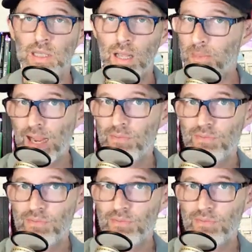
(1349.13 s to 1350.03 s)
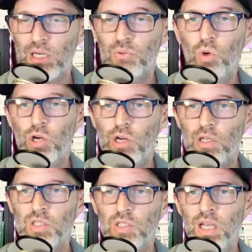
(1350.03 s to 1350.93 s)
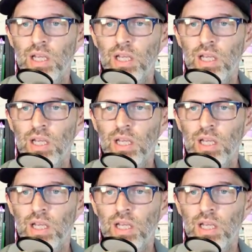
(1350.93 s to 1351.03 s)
They may have celebrated works,